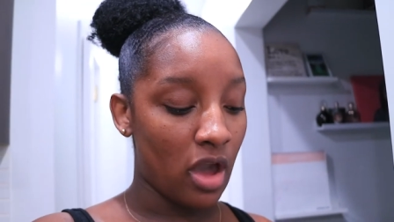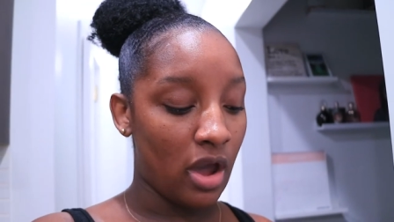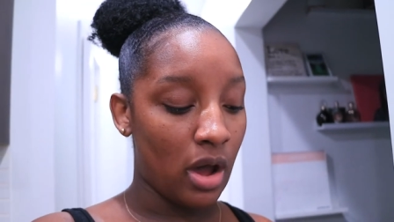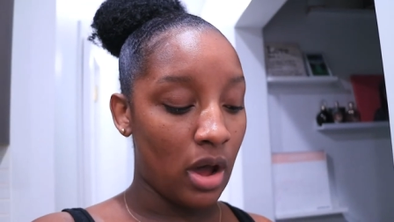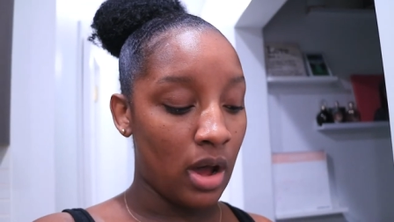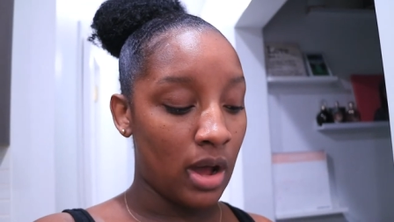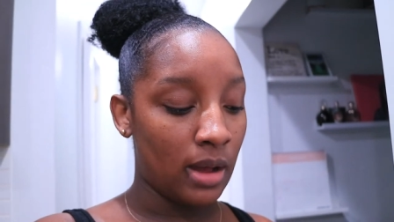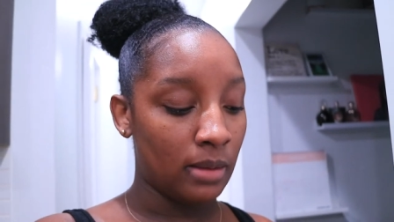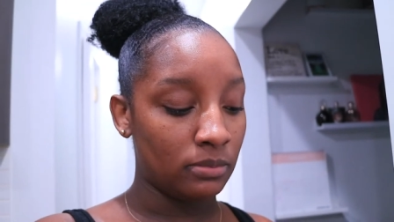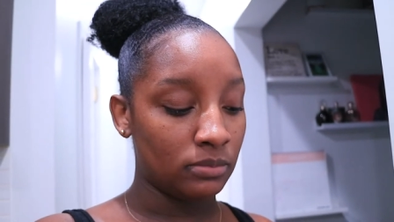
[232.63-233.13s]

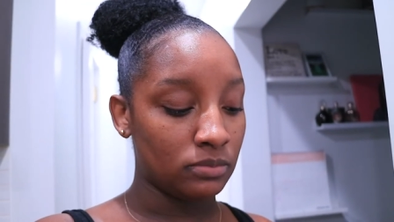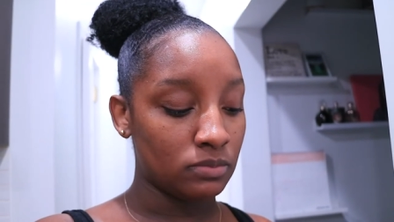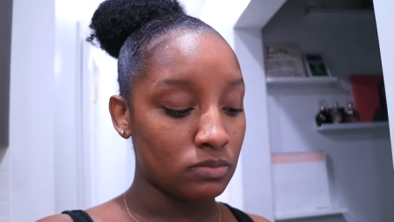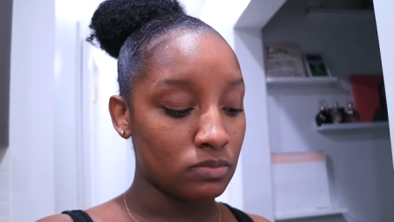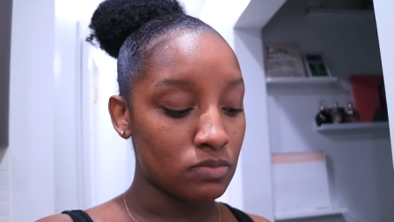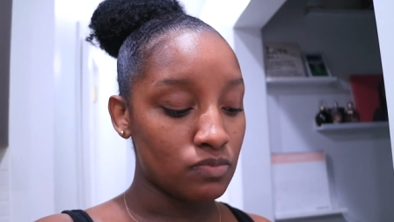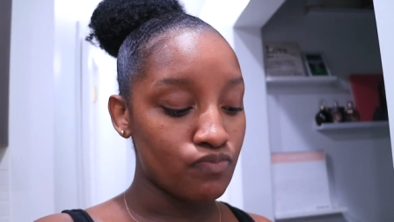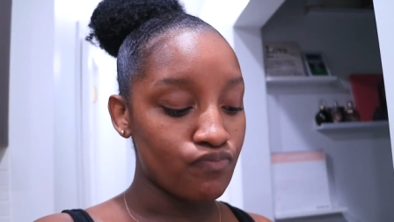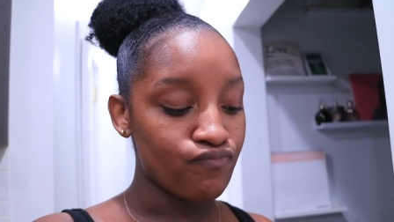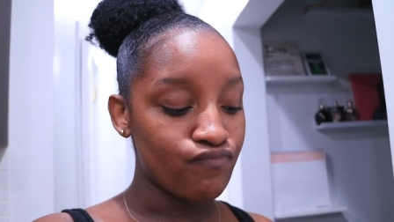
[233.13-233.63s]

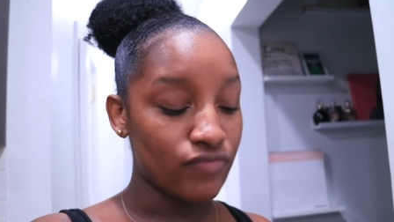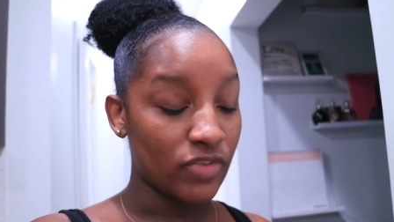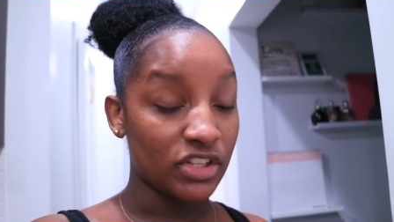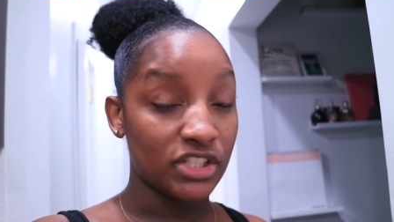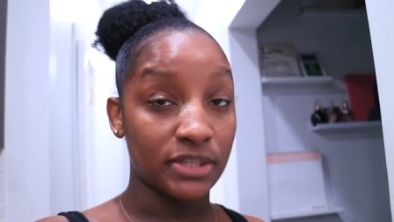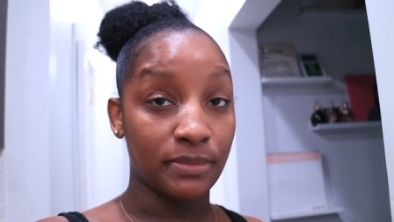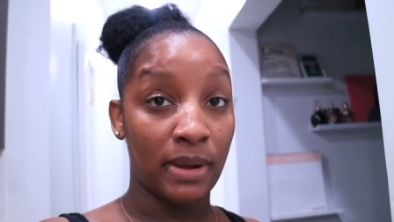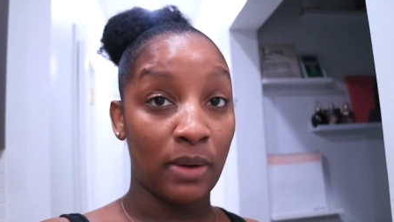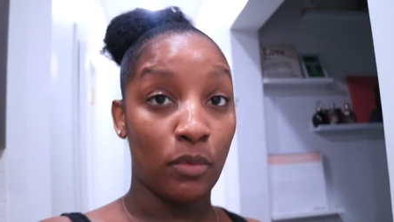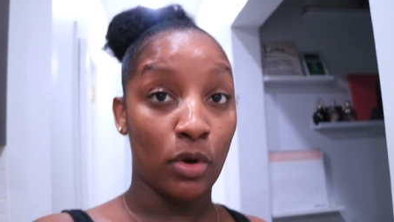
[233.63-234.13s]
um
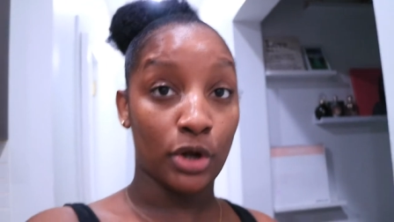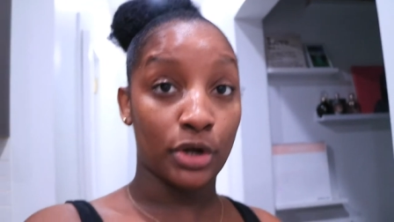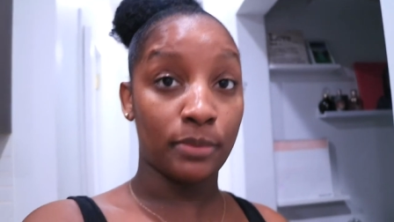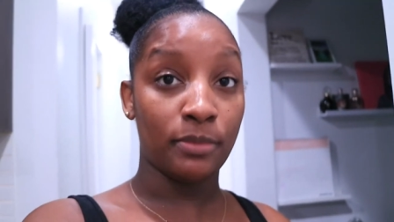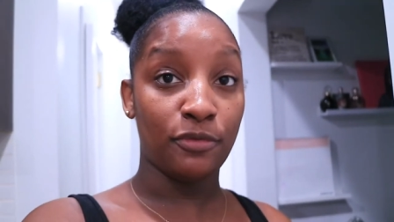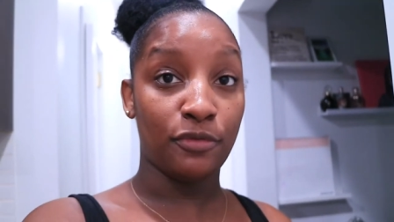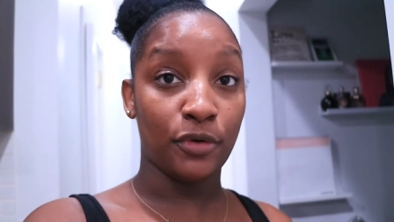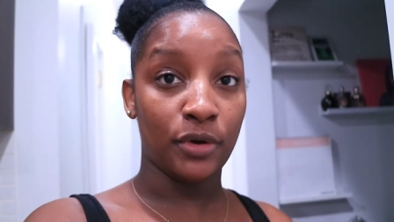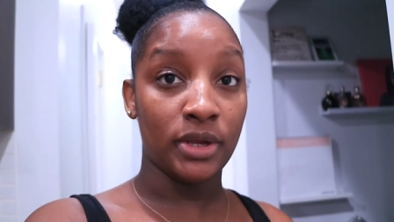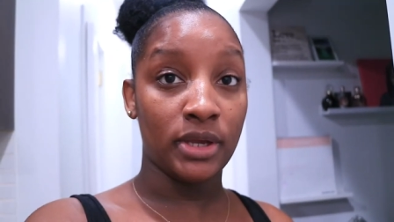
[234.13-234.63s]
to buy water
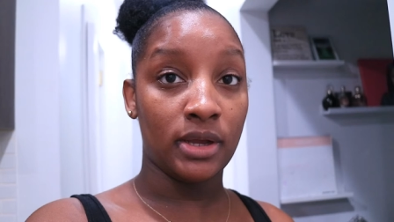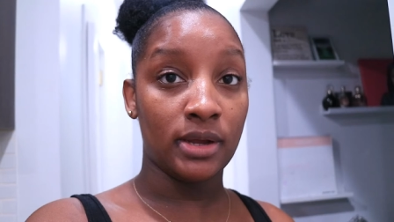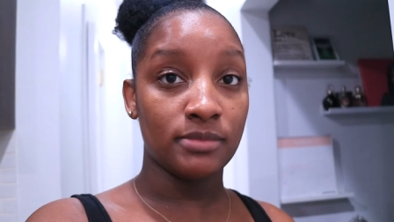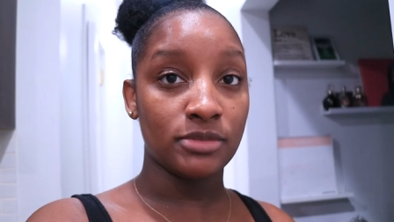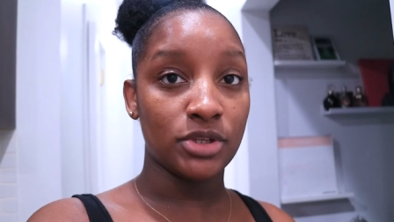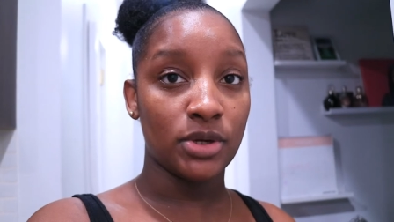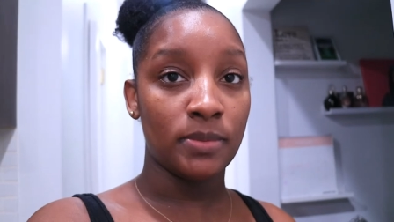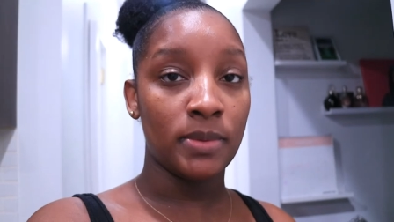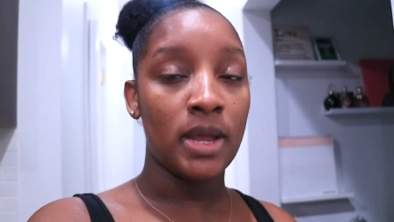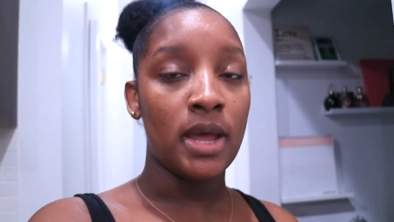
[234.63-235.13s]
before he
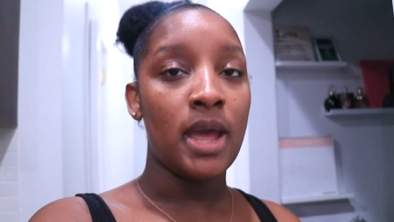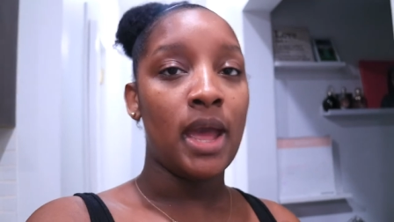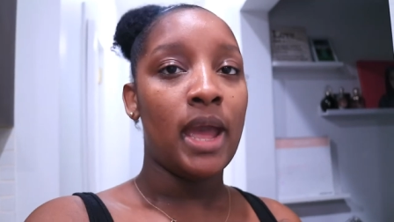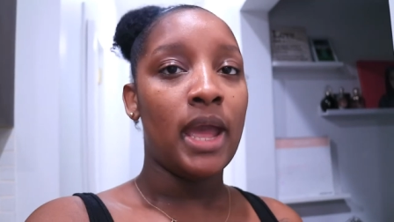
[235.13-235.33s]
comes home.